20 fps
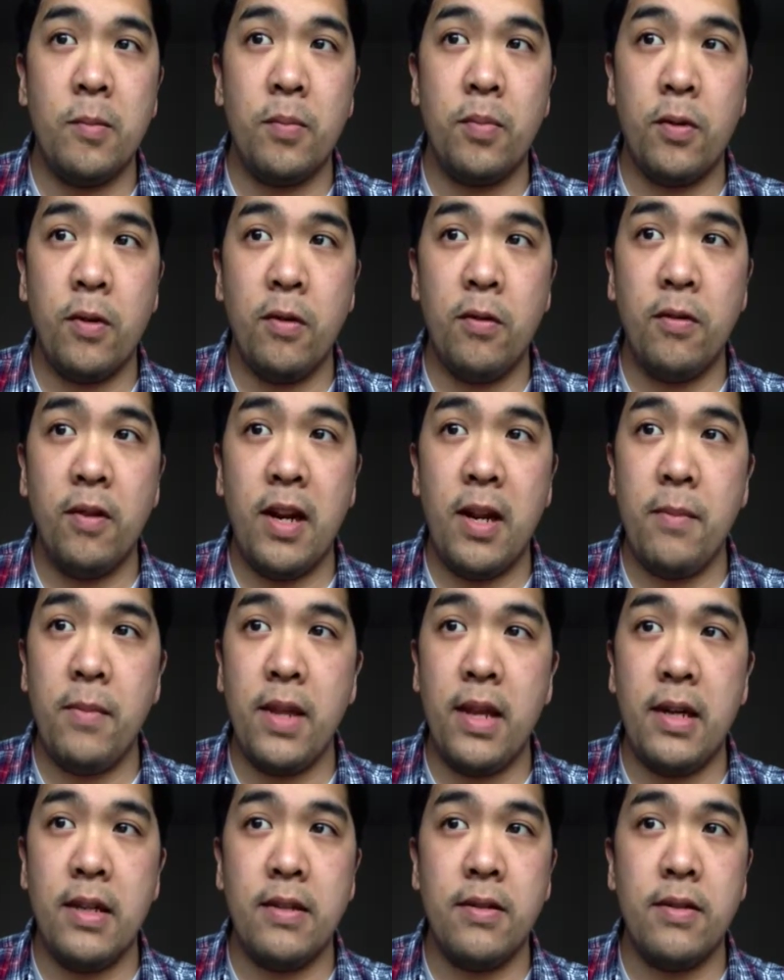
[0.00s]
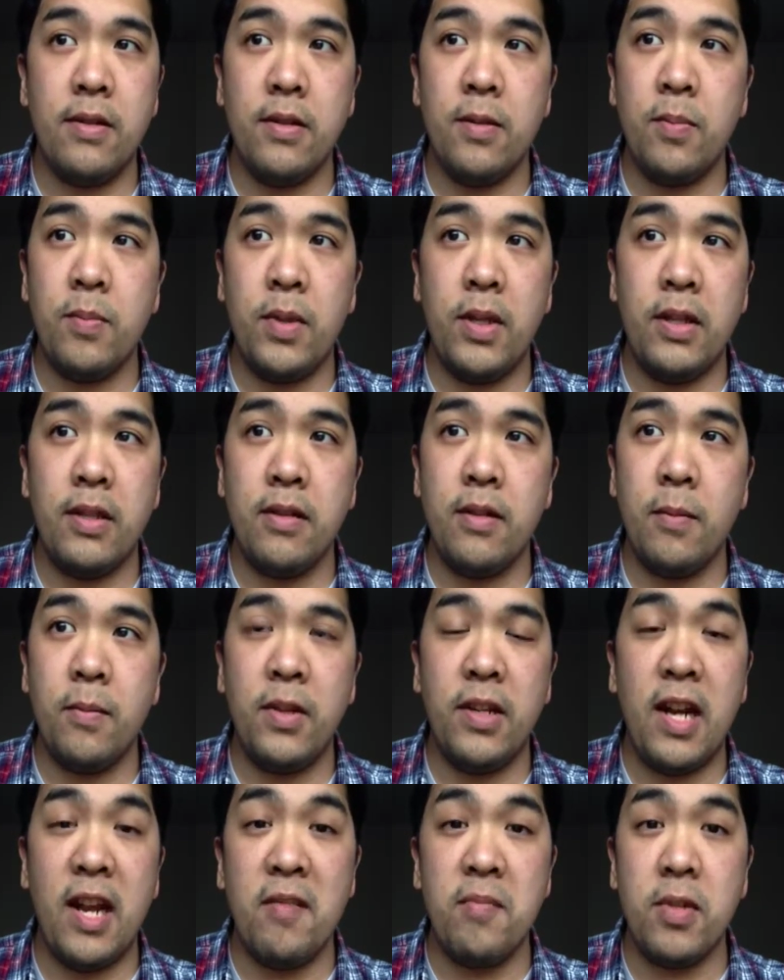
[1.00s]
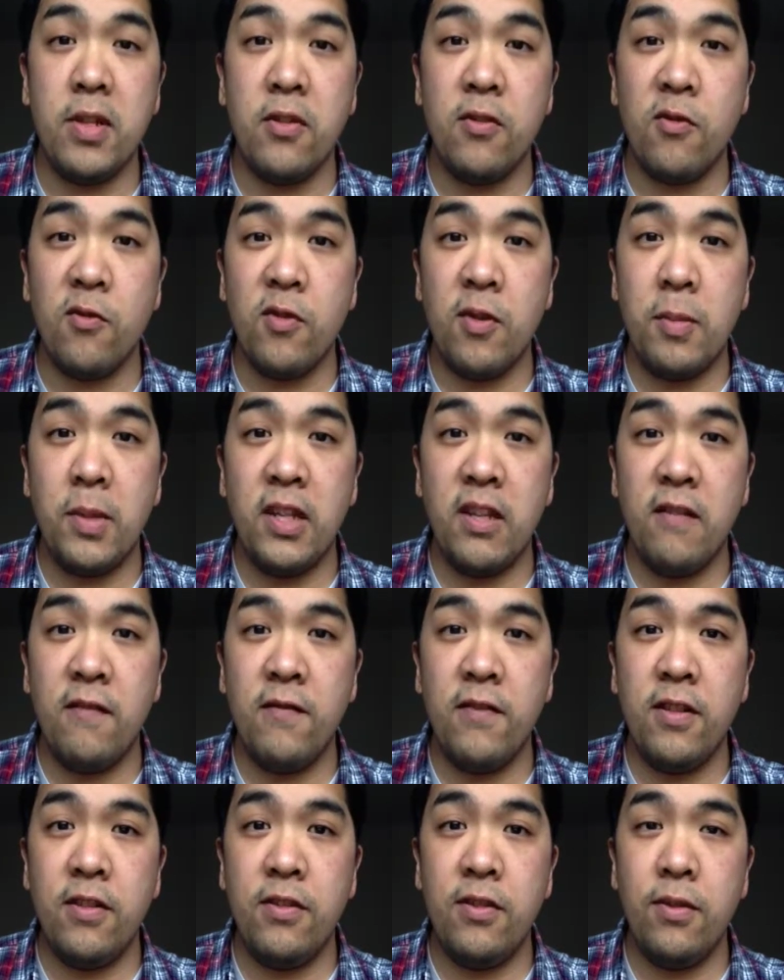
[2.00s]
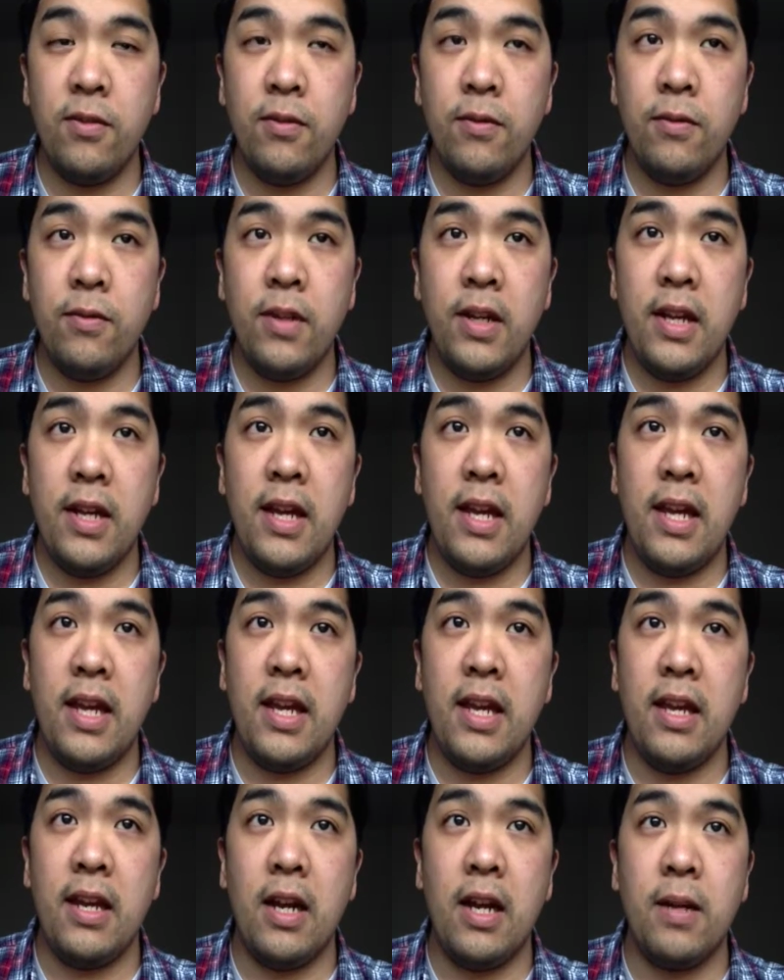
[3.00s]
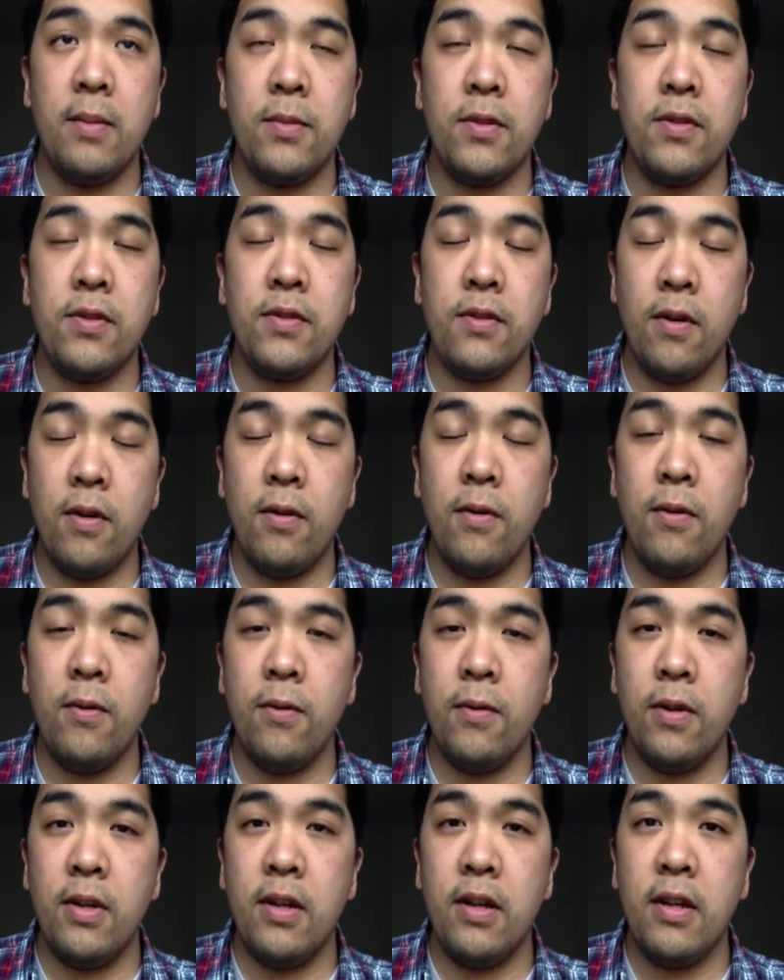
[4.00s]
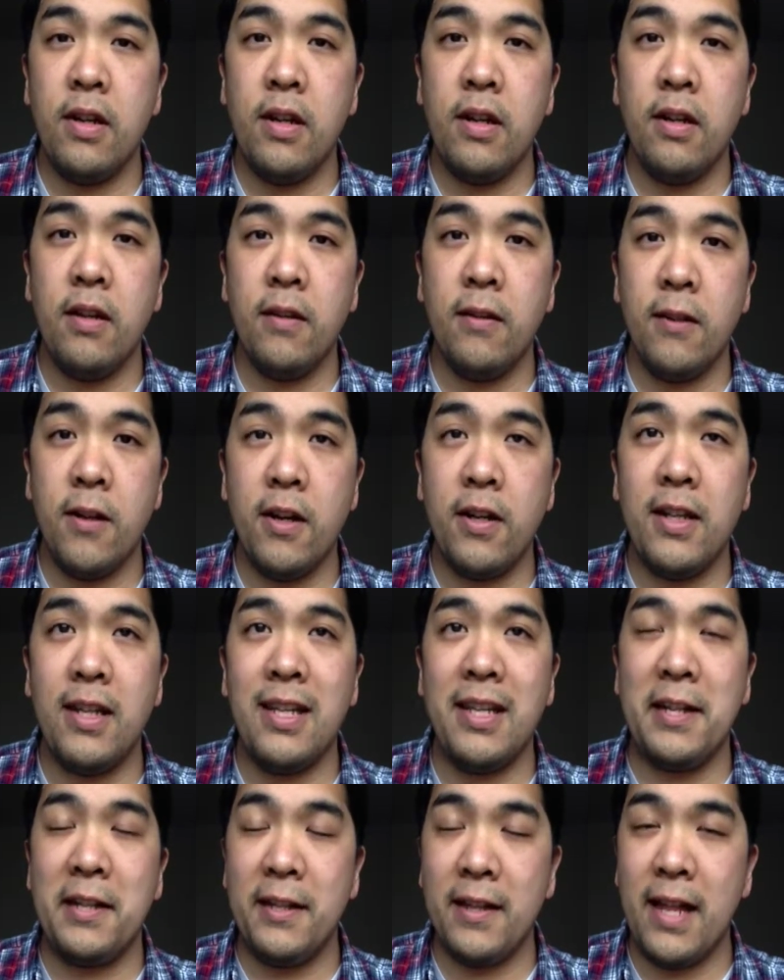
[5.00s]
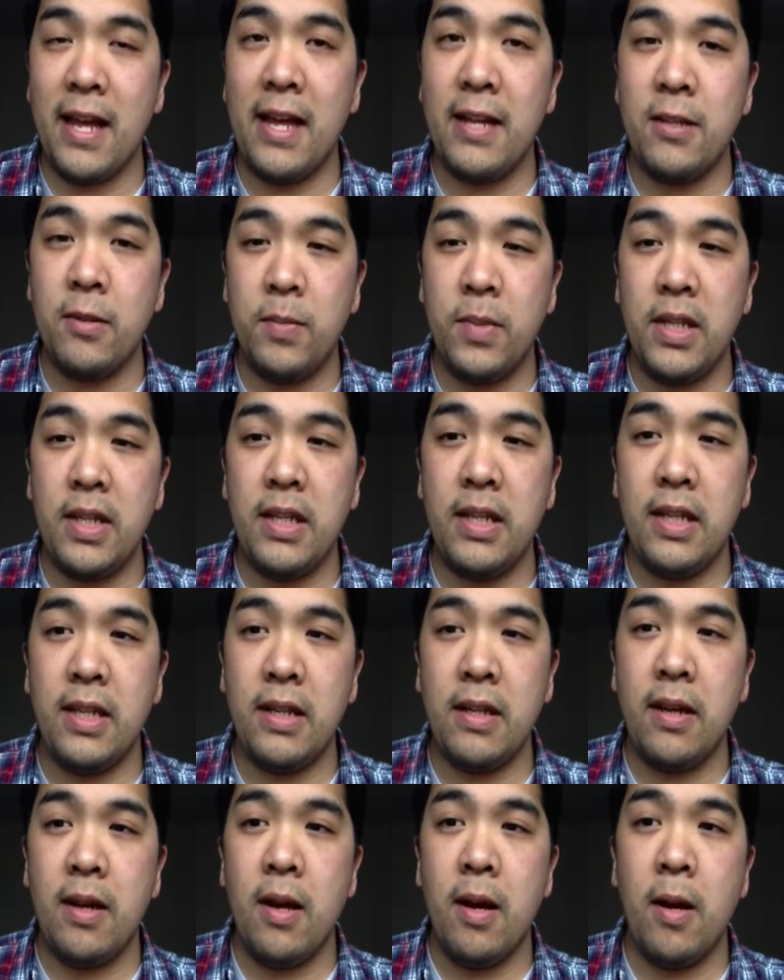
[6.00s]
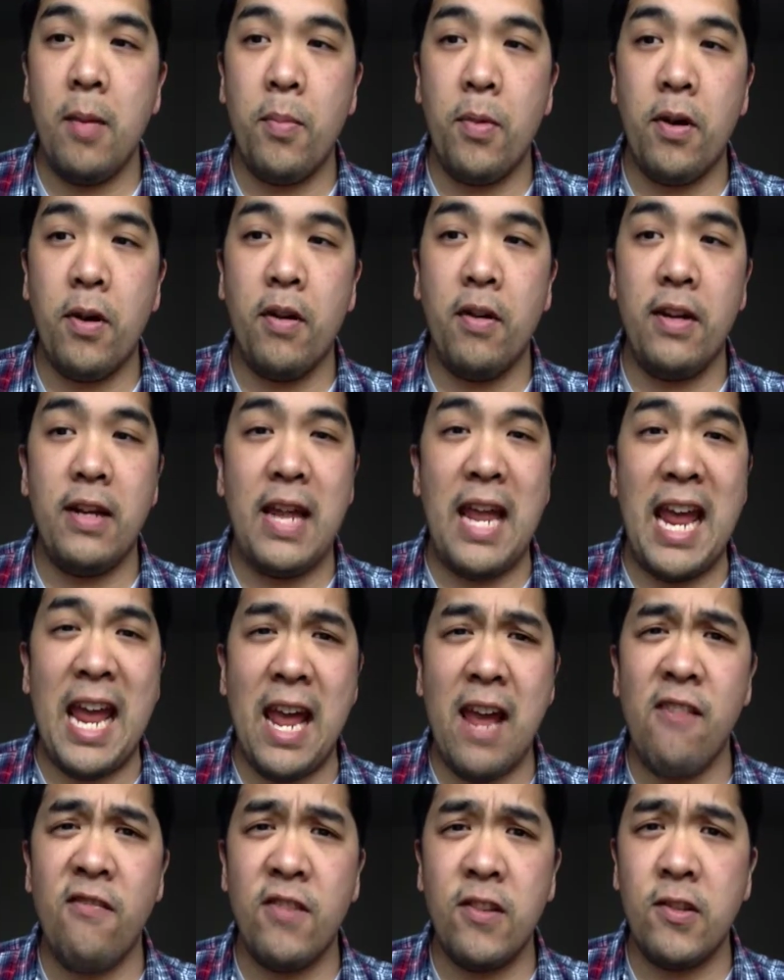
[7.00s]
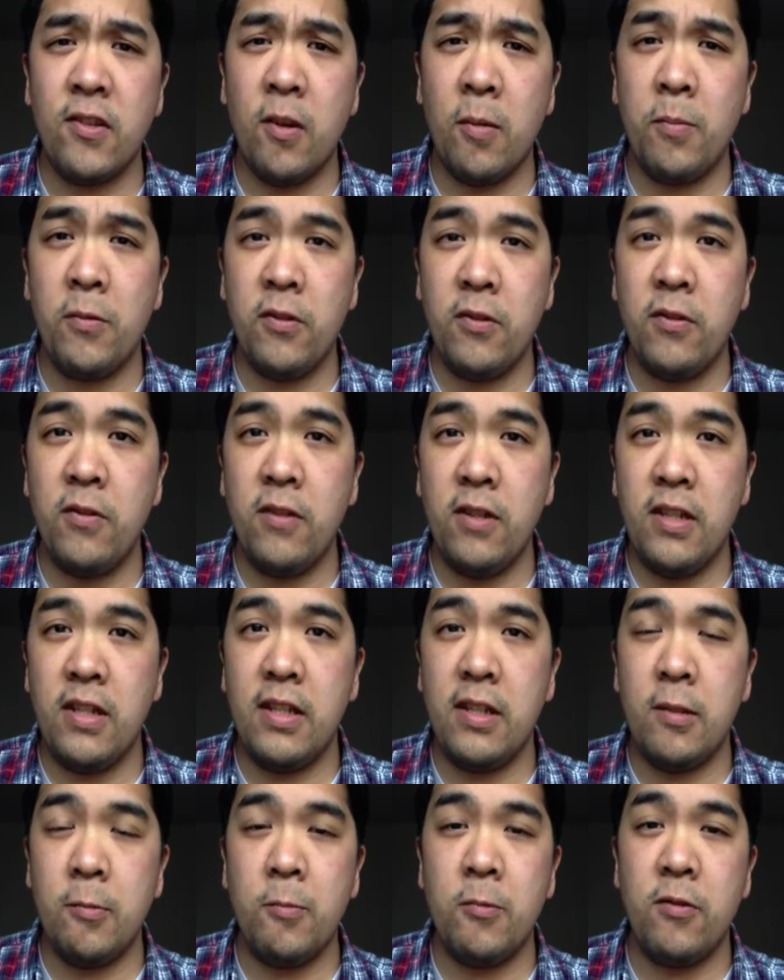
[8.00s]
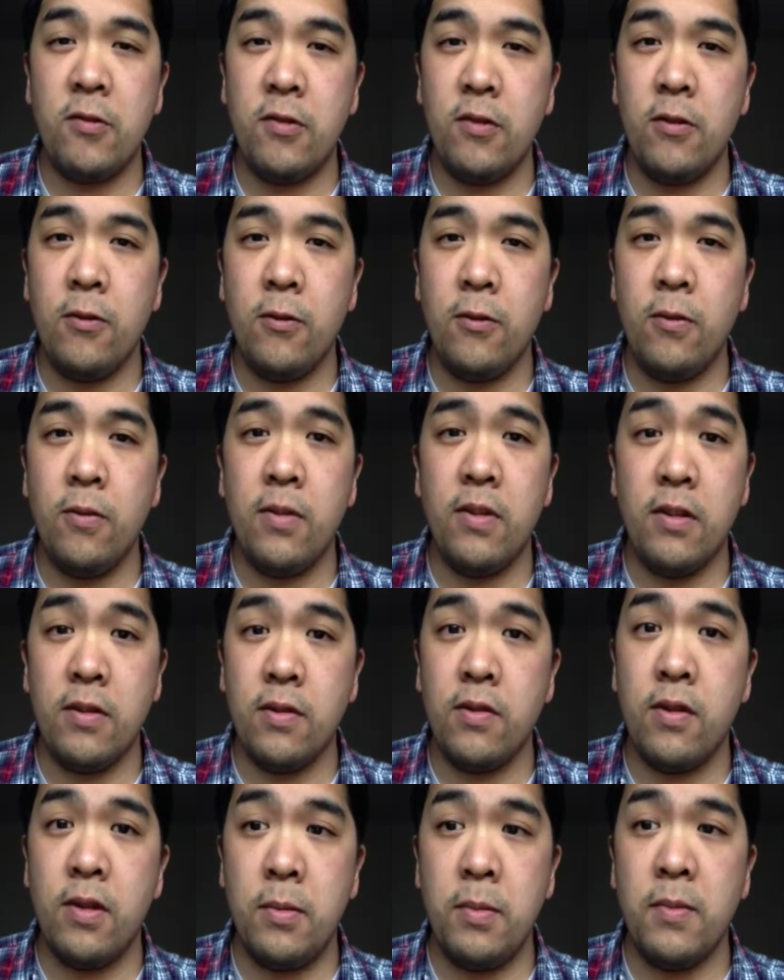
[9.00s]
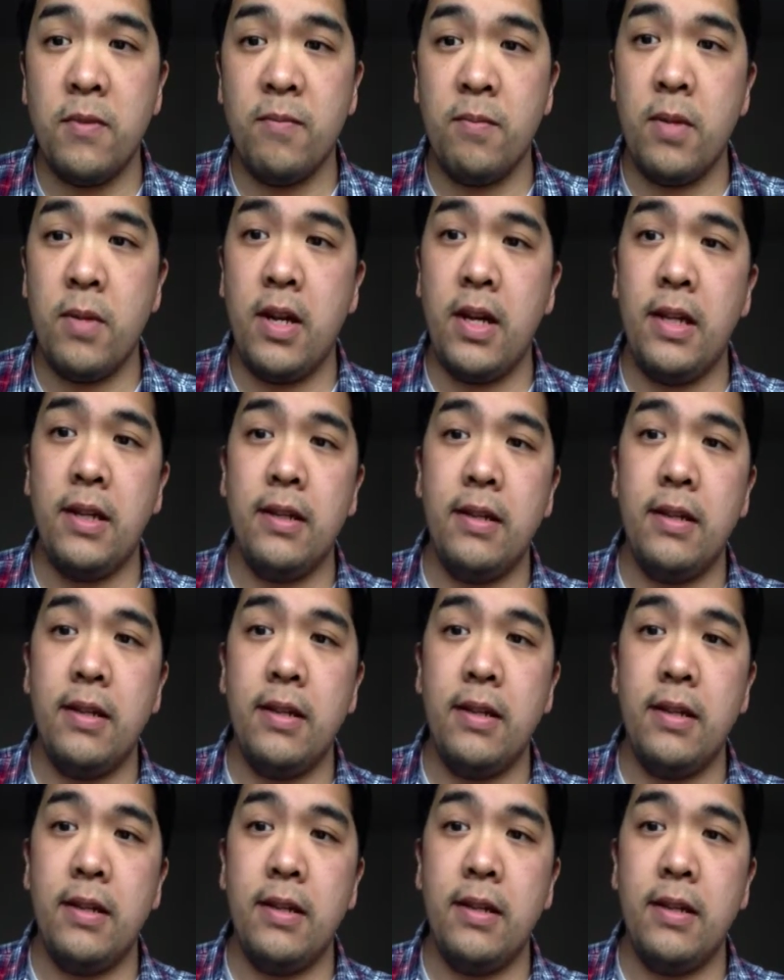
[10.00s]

program that has just been something I've been dreaming of to do, and I'm so lucky and glad to be a part and have this opportunity to pursue this dream of mine.